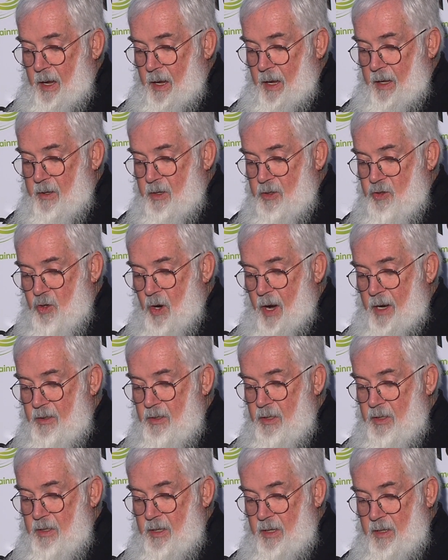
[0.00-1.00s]
and
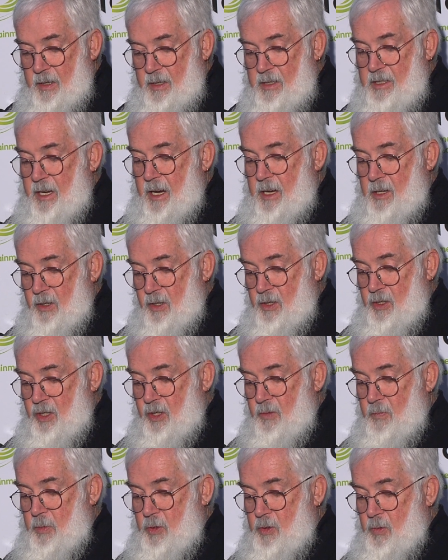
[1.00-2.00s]
attracted an attendance
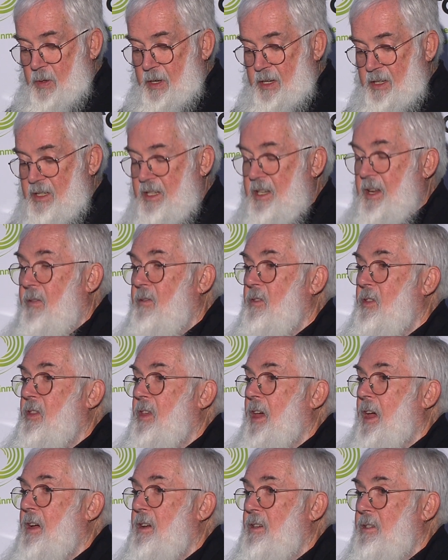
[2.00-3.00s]
of between
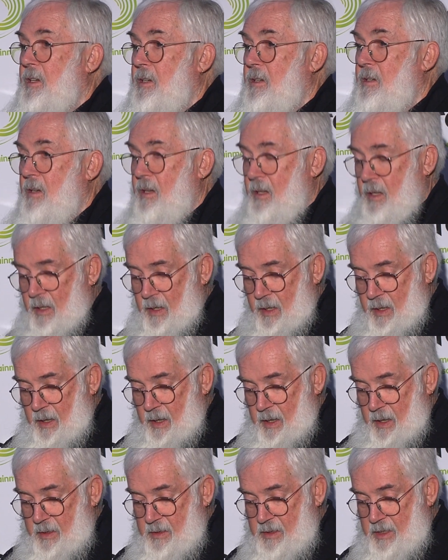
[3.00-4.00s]
7,000
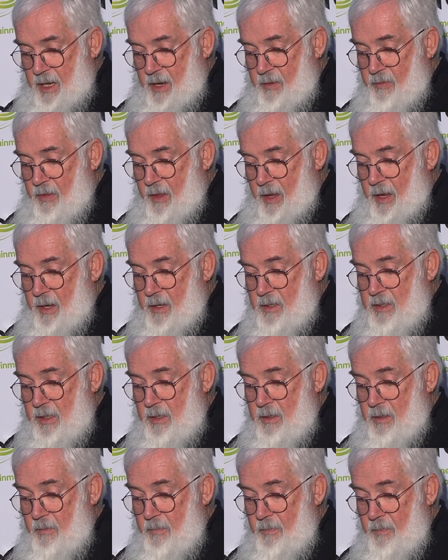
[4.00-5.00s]
and
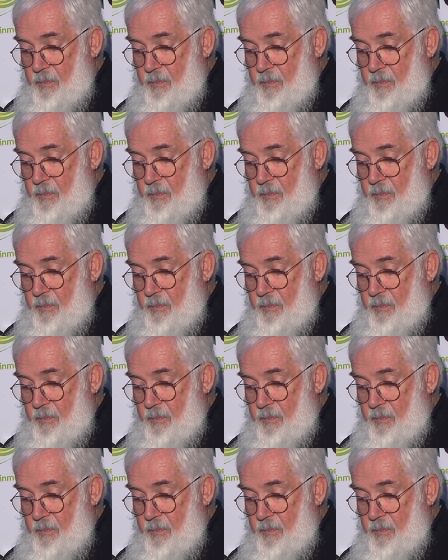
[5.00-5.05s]
10,000.